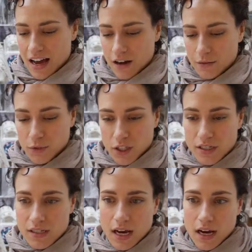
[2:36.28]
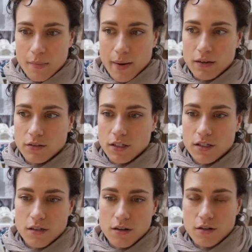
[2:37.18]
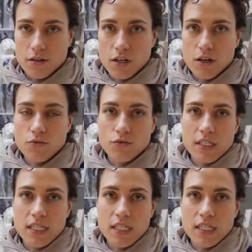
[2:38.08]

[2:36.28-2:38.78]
I'm just about to start doing all the